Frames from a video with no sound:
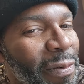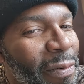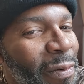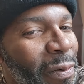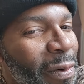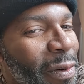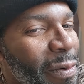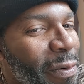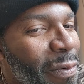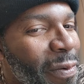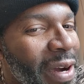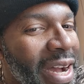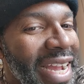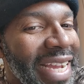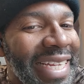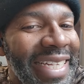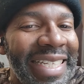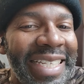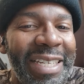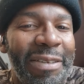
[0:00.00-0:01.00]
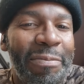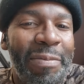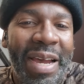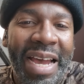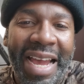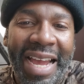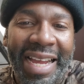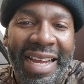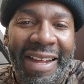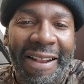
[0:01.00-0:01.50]
rewind it
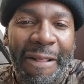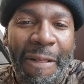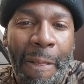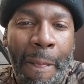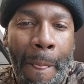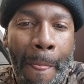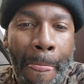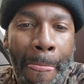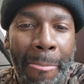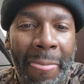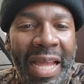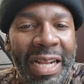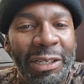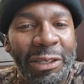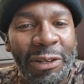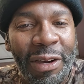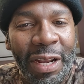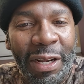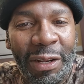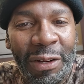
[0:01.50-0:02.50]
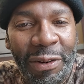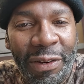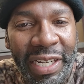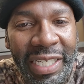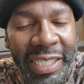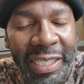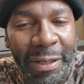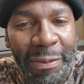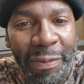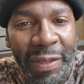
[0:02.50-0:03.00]
back and try to
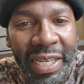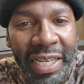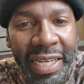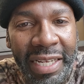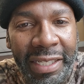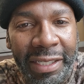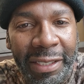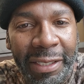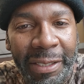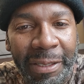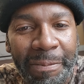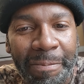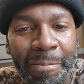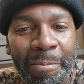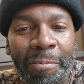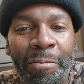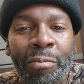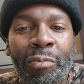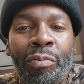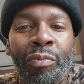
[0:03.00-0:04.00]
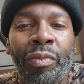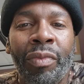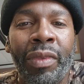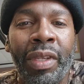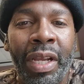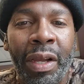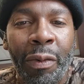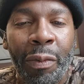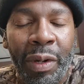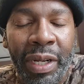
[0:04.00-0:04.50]
create something else.
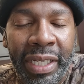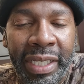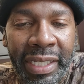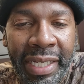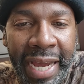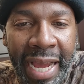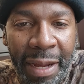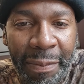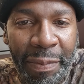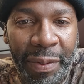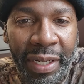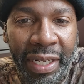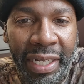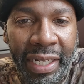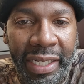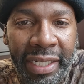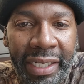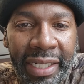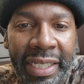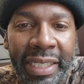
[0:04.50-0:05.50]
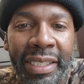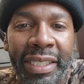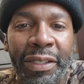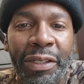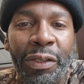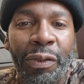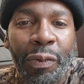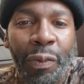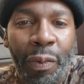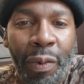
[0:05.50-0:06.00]
What is happening is
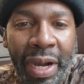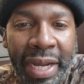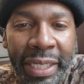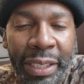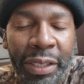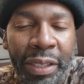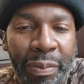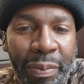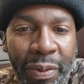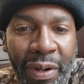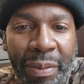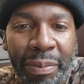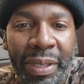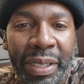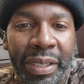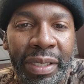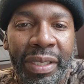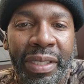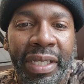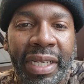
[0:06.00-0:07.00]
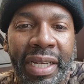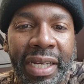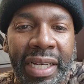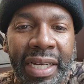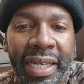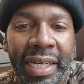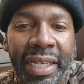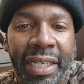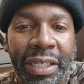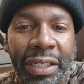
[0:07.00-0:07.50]
there's white supremacists
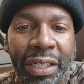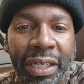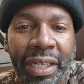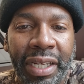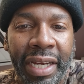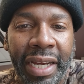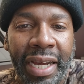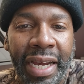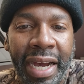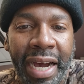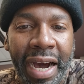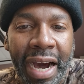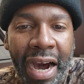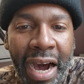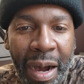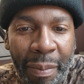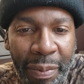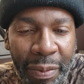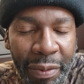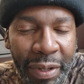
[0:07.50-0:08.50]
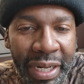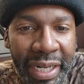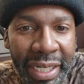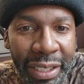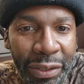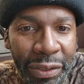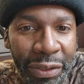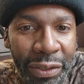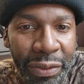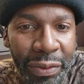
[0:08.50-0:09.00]
operating
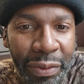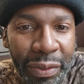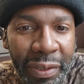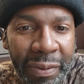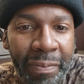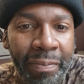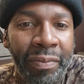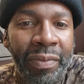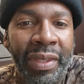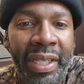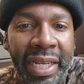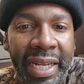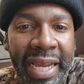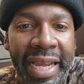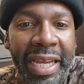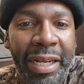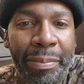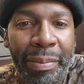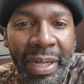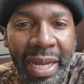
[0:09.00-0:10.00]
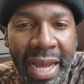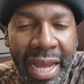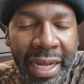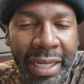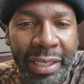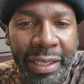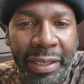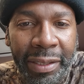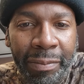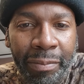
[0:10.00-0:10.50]
as Jews that hate
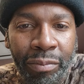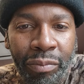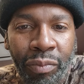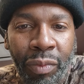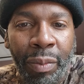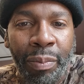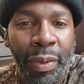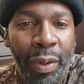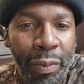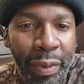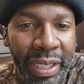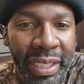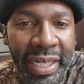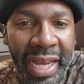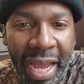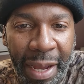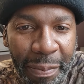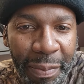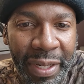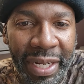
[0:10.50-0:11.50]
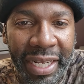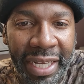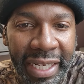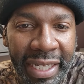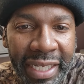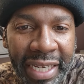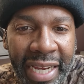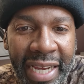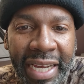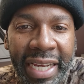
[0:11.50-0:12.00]
blacks. But what's
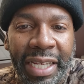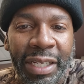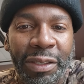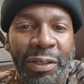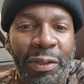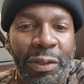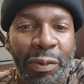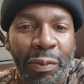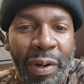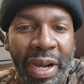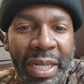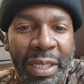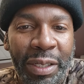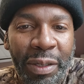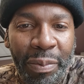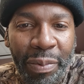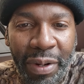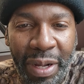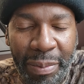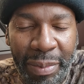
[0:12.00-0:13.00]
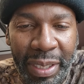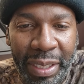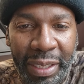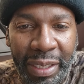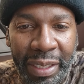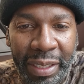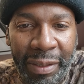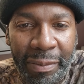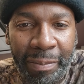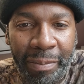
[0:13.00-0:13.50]
happening is there's white
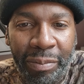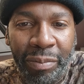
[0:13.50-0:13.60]
supremacists